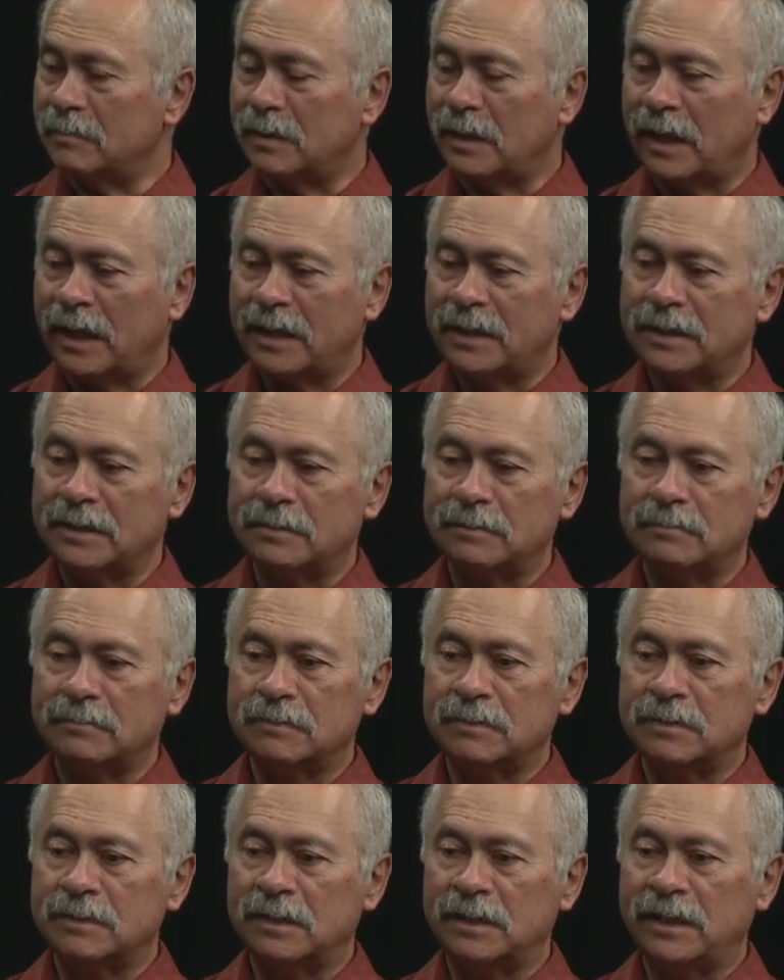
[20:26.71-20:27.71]
had
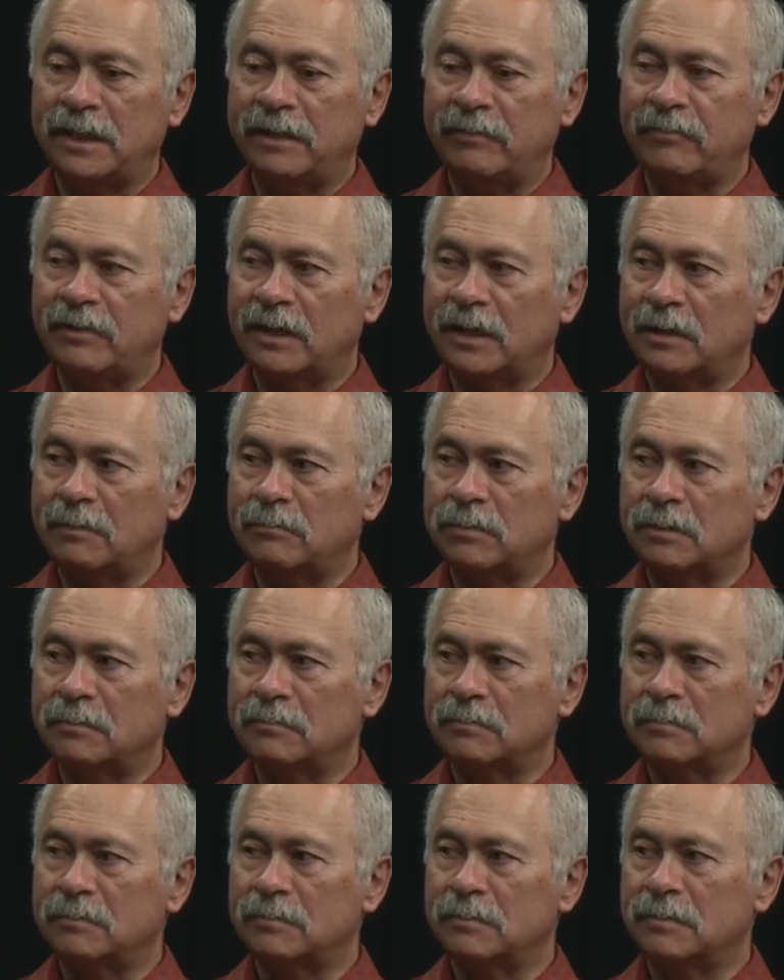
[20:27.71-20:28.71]
to give it up,
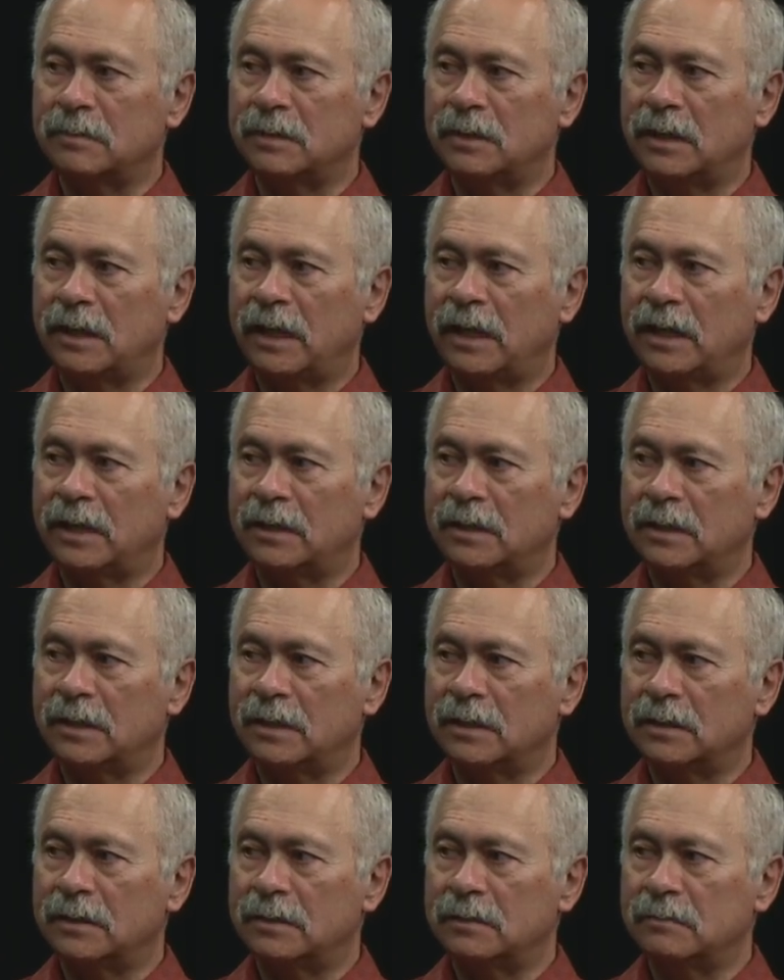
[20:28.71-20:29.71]
and
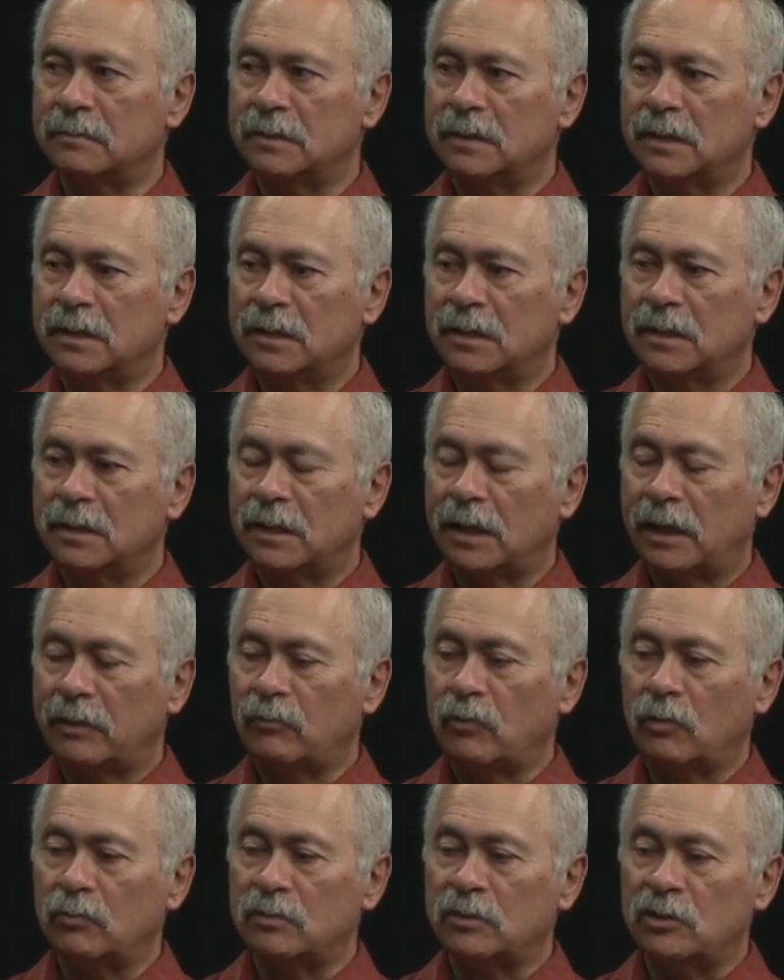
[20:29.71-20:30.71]
I
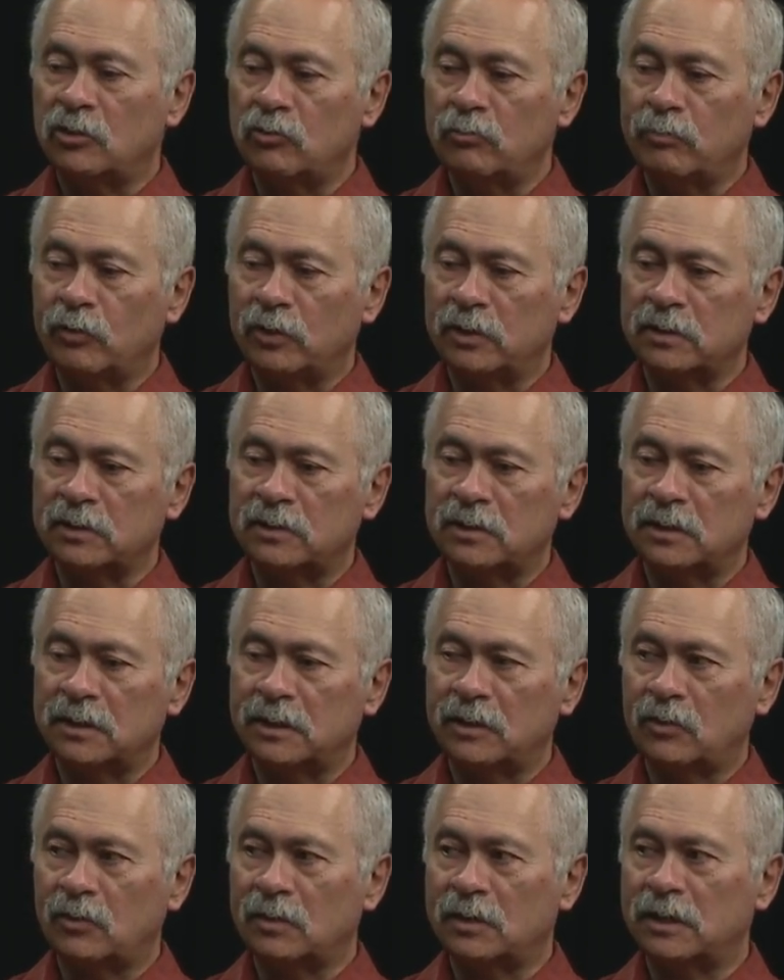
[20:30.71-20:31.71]
wrote 2 books in
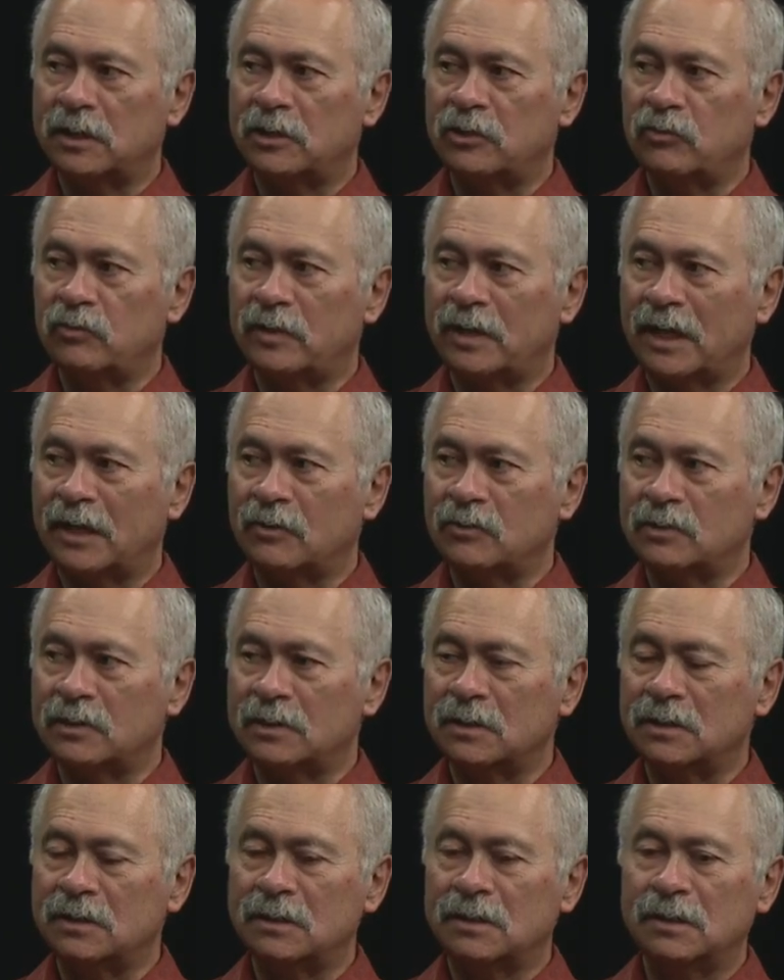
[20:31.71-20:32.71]
the early
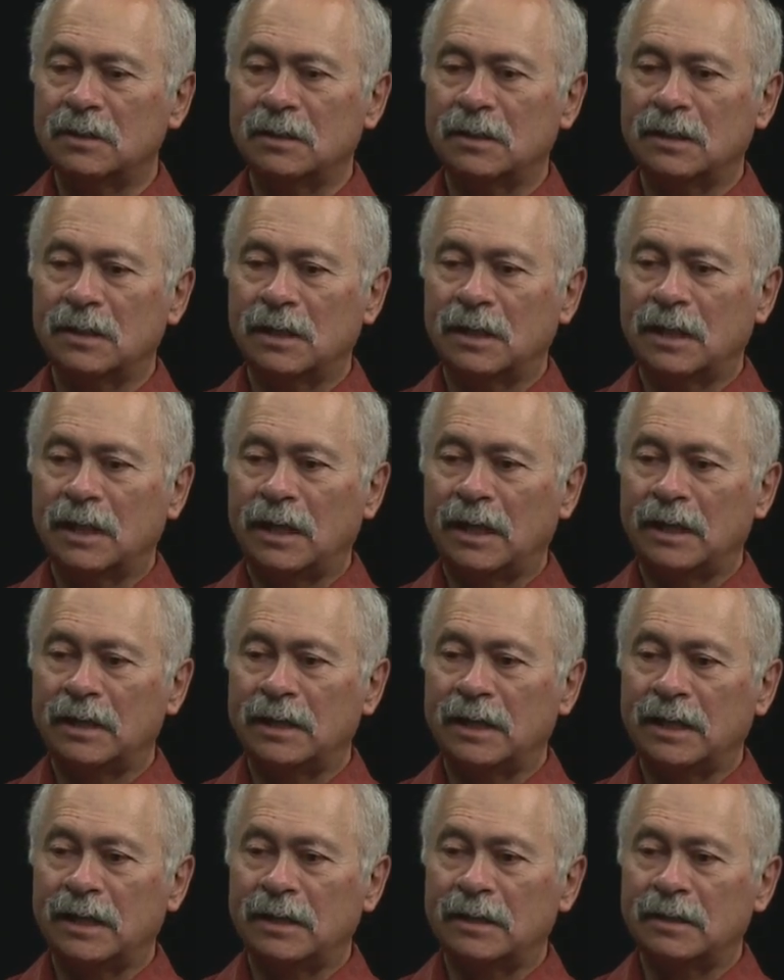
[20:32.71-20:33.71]
2000s,
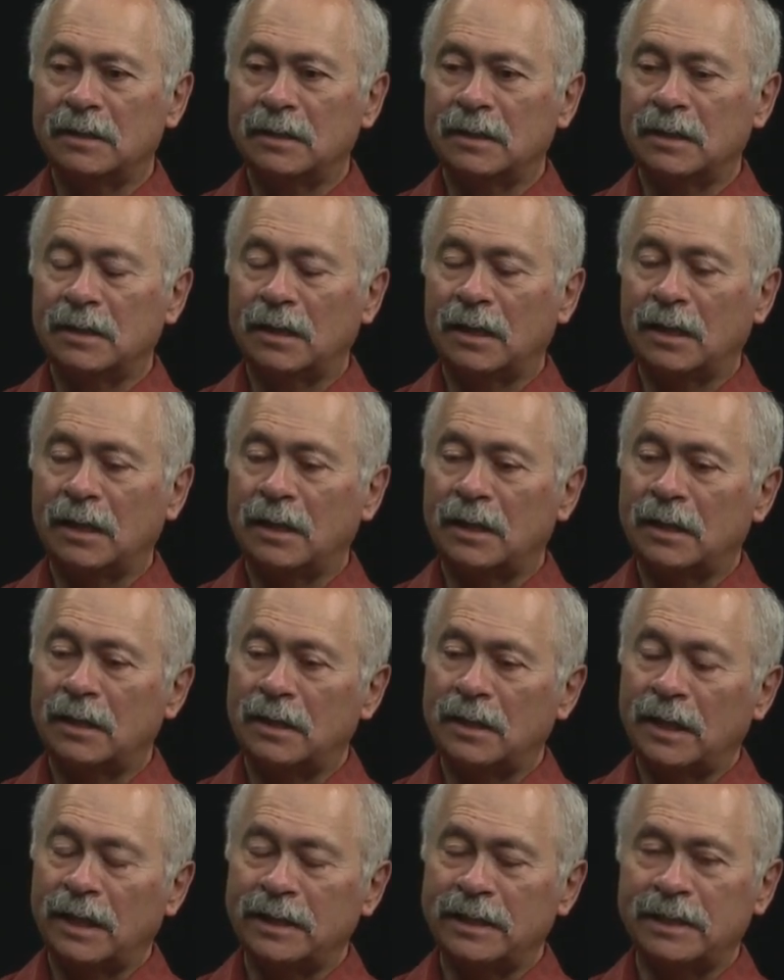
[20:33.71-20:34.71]
and then
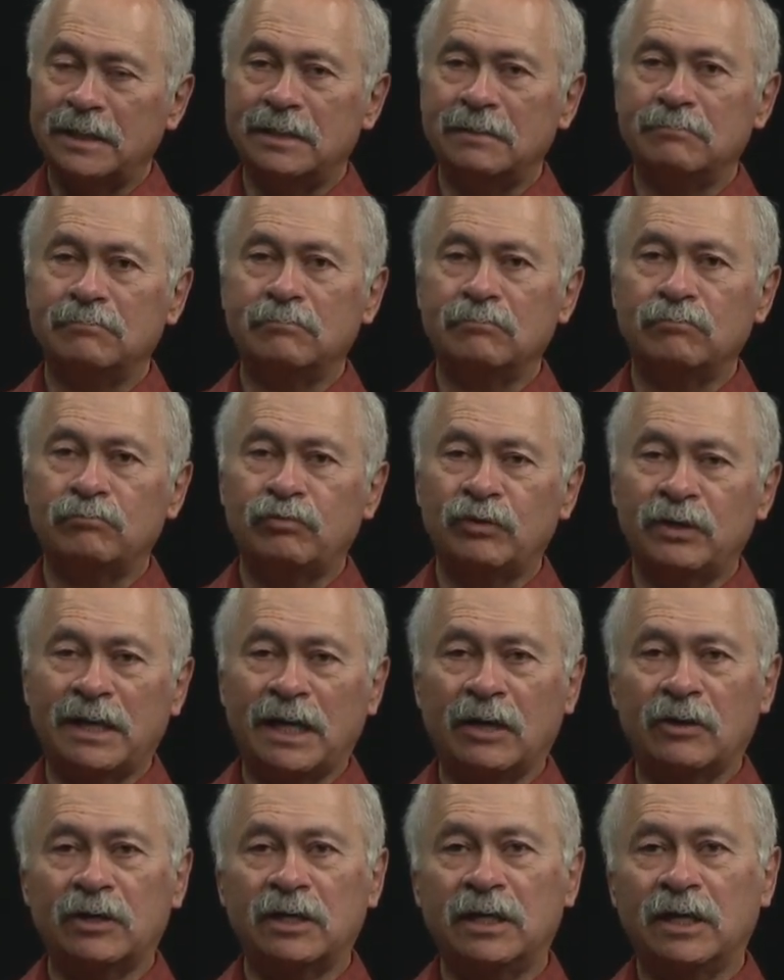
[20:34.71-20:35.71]
I didn't put
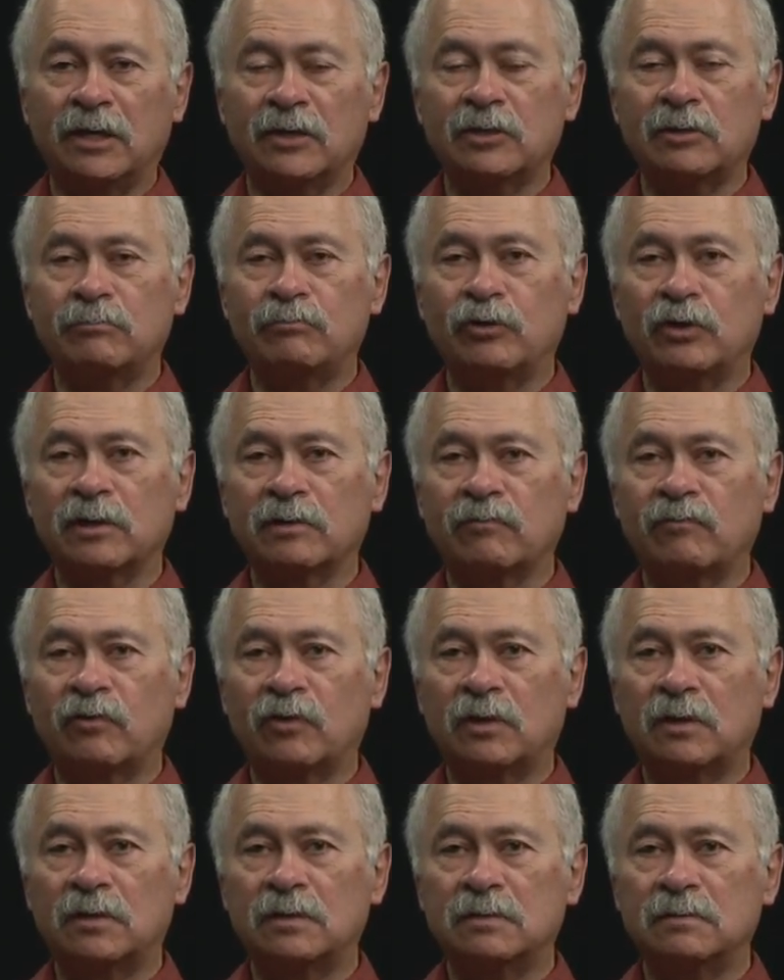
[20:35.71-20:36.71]
out another book
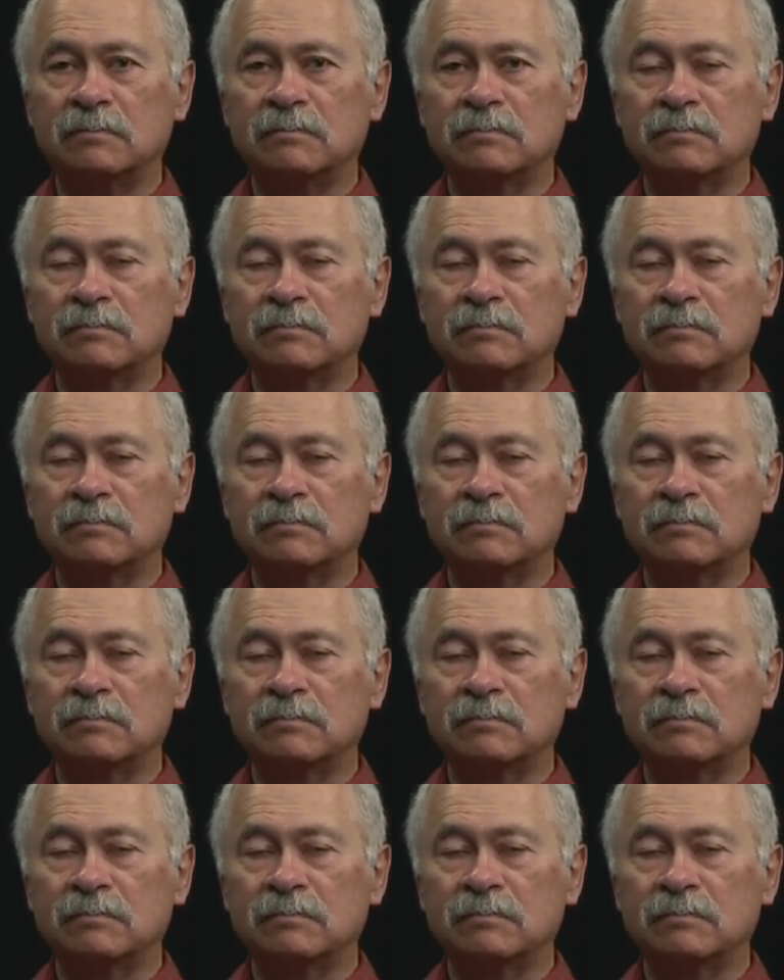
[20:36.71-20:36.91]
for